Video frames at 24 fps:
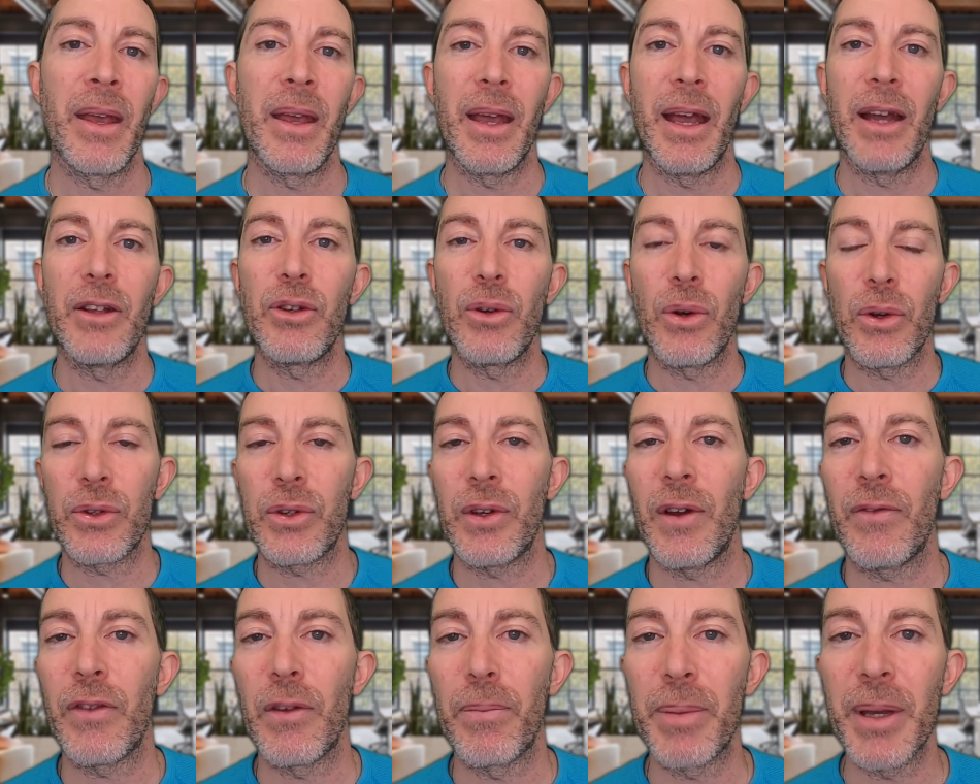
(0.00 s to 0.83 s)
And you also
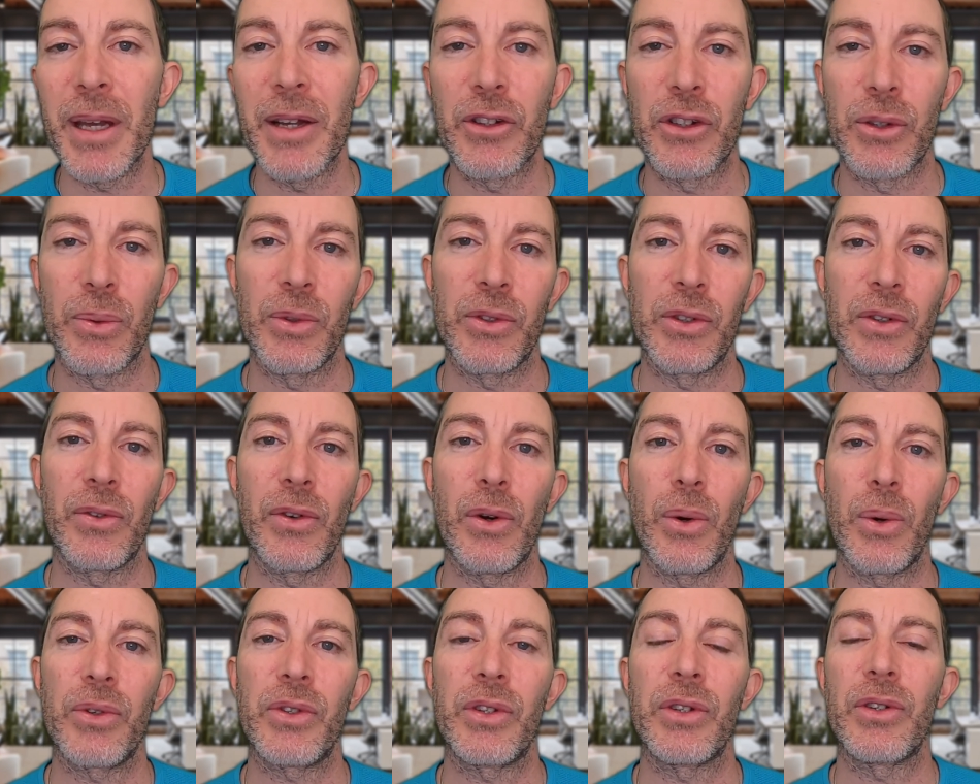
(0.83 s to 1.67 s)
have the beach, which of
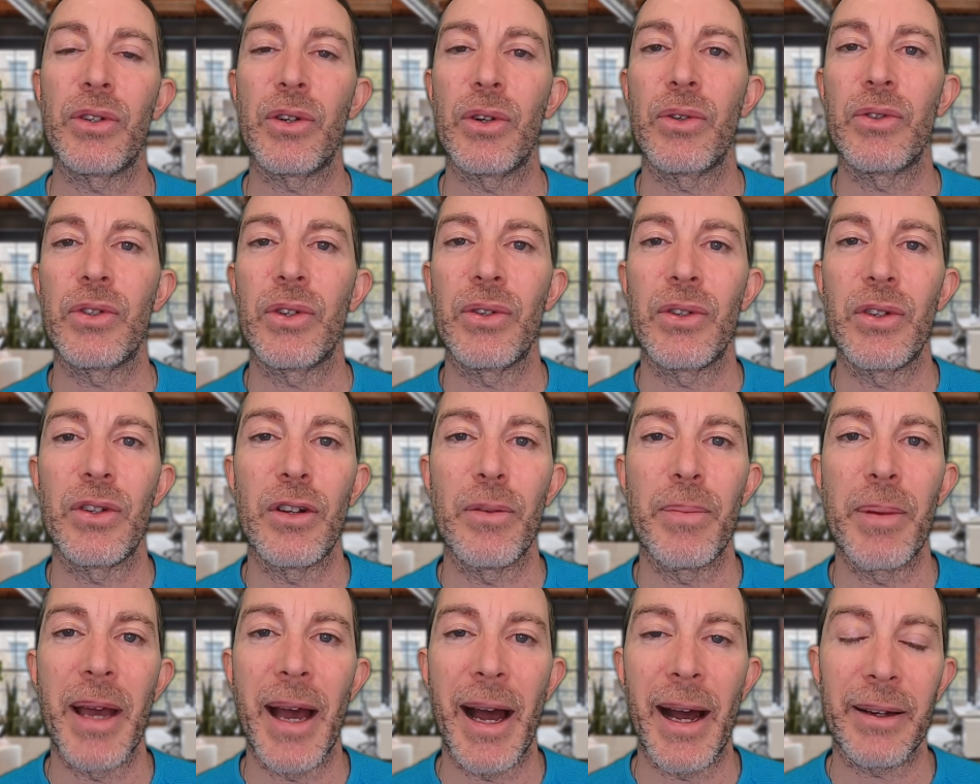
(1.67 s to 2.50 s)
course encourages you to
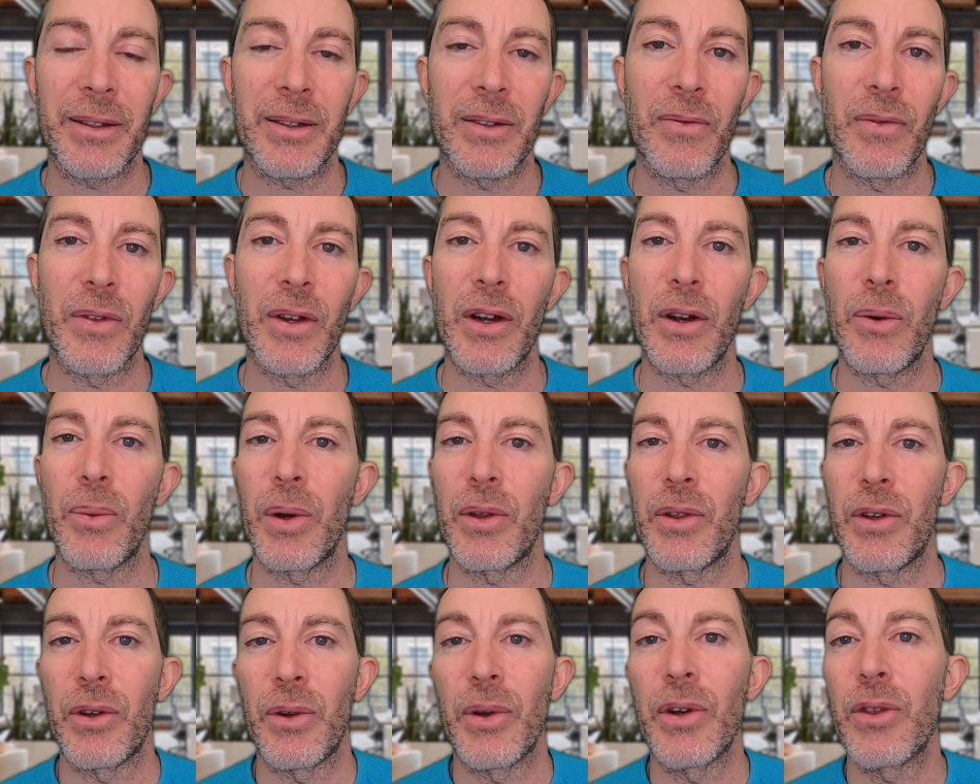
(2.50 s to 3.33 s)
be active there,
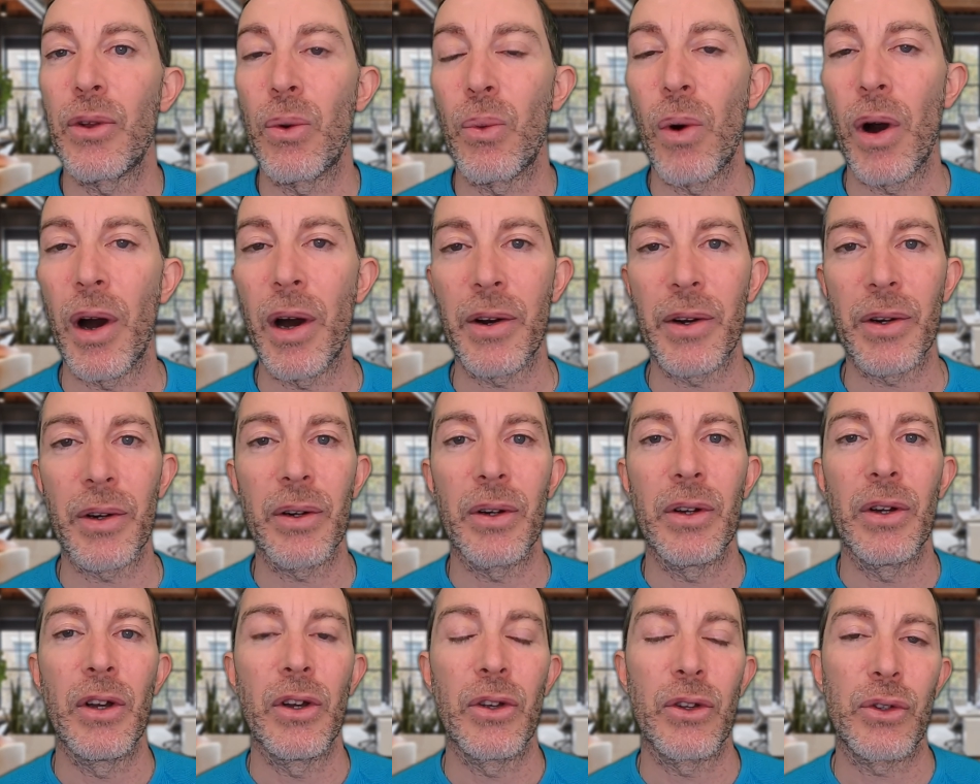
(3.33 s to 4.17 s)
whether you're in the
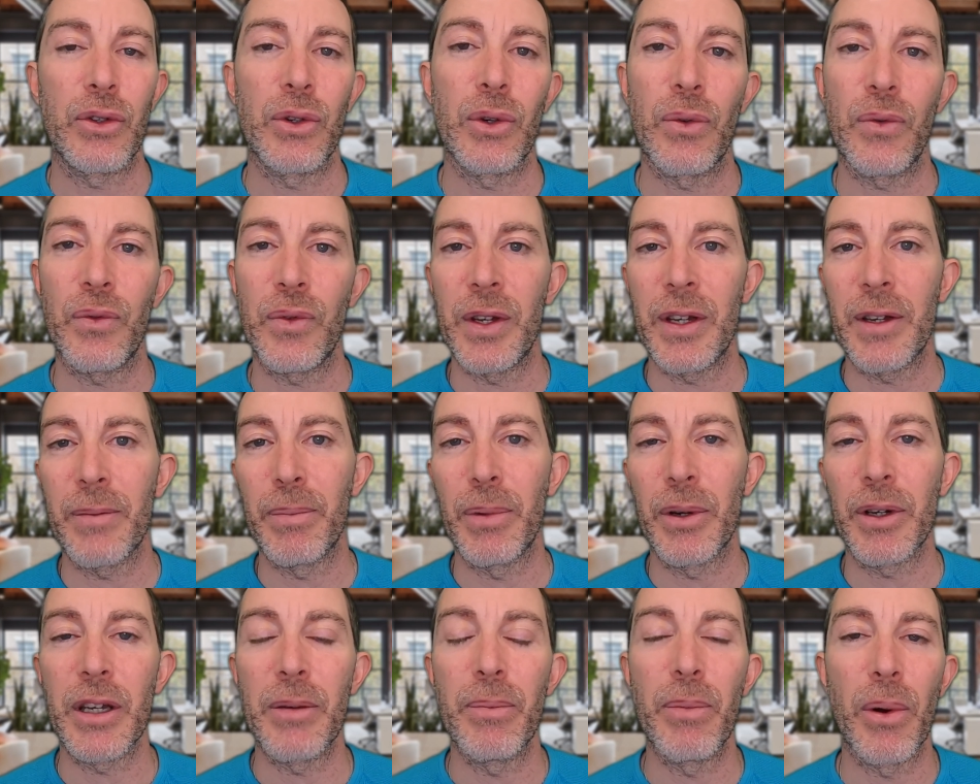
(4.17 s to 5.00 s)
water, surfing,
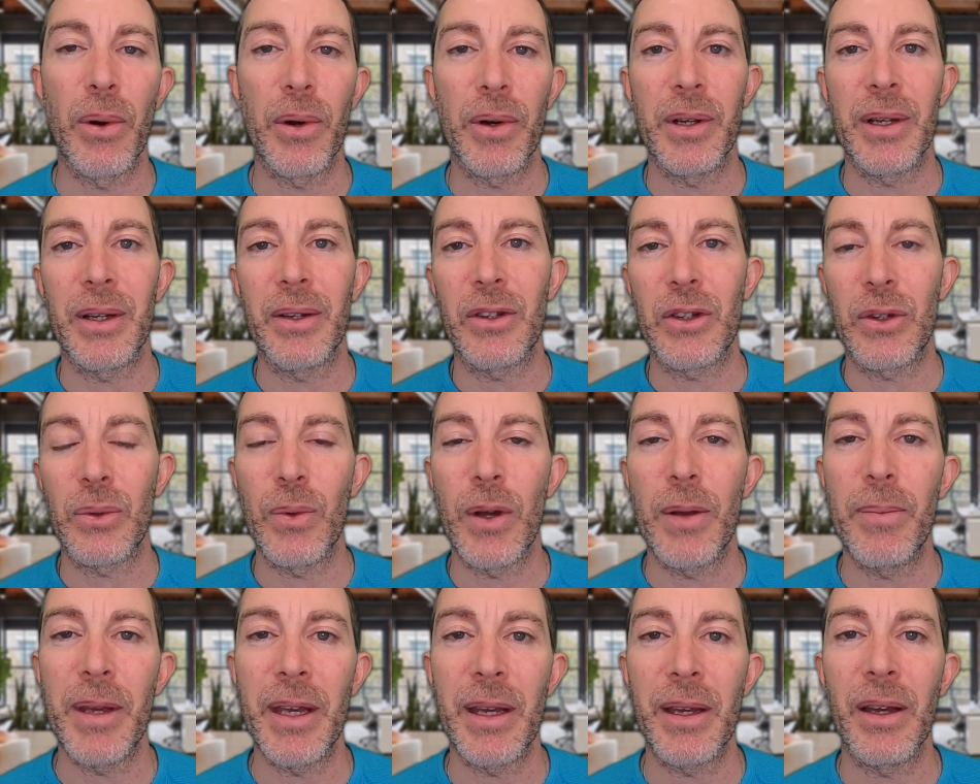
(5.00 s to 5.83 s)
boogie boarding,
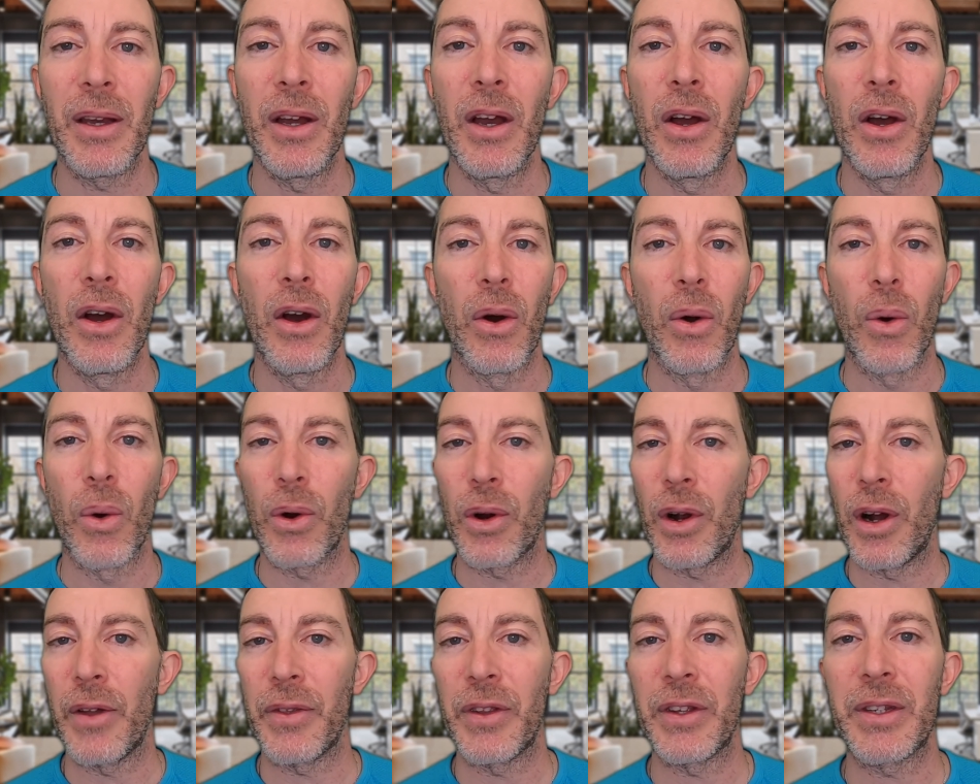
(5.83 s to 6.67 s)
swimming,
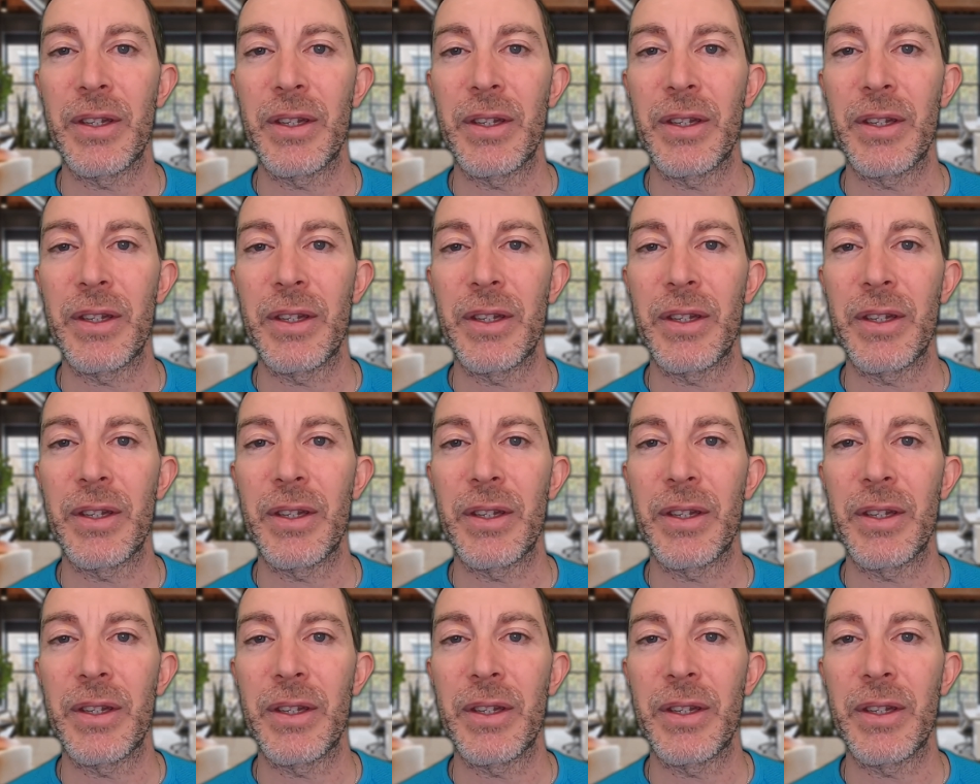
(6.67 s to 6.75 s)
or on the